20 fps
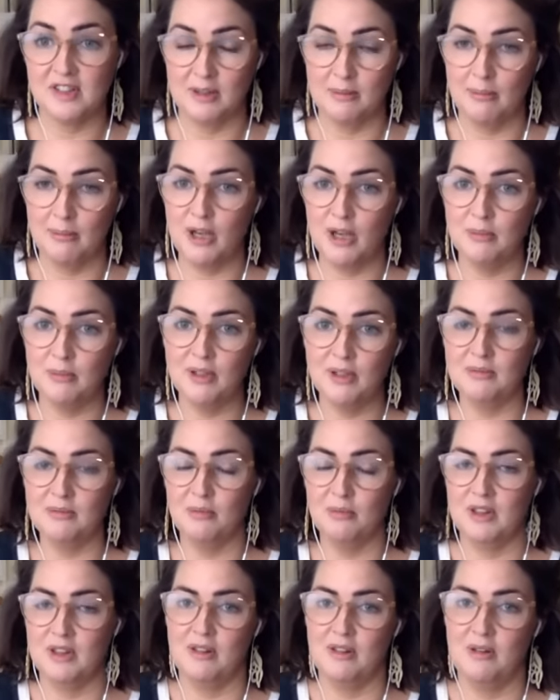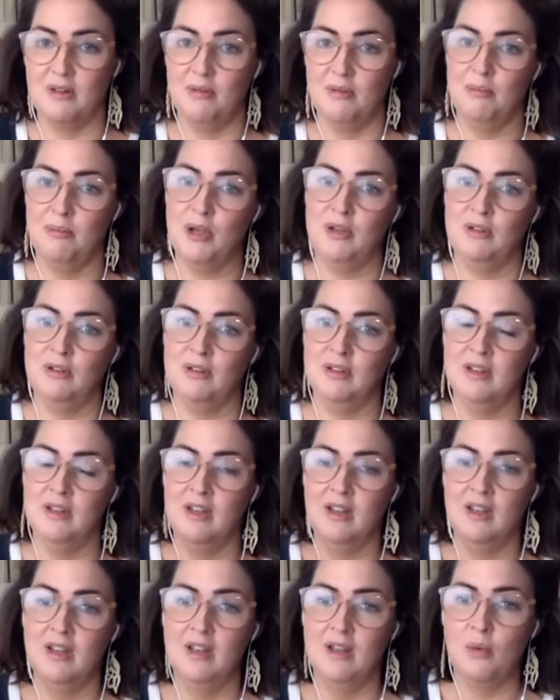At the moment, with the moon
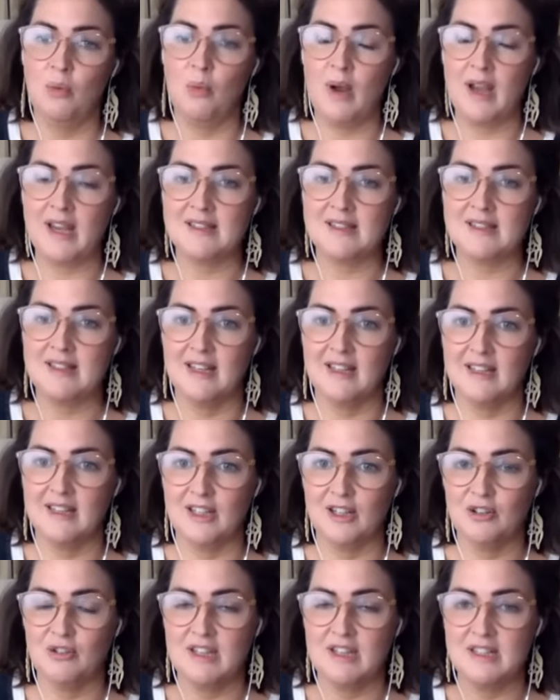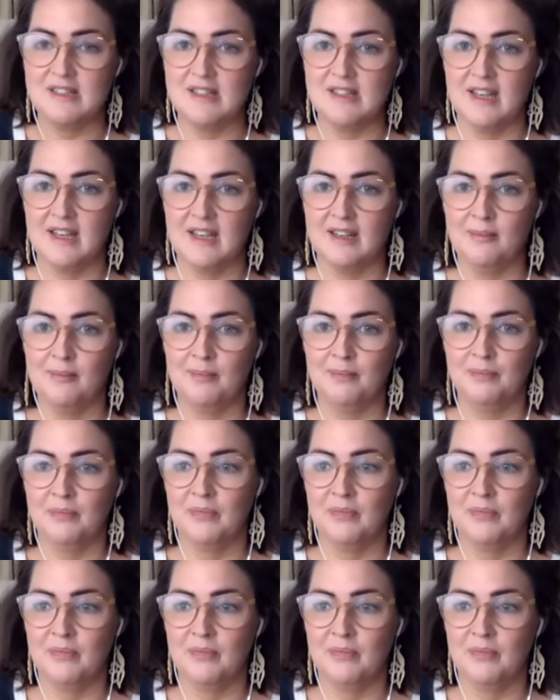waxing and increasing,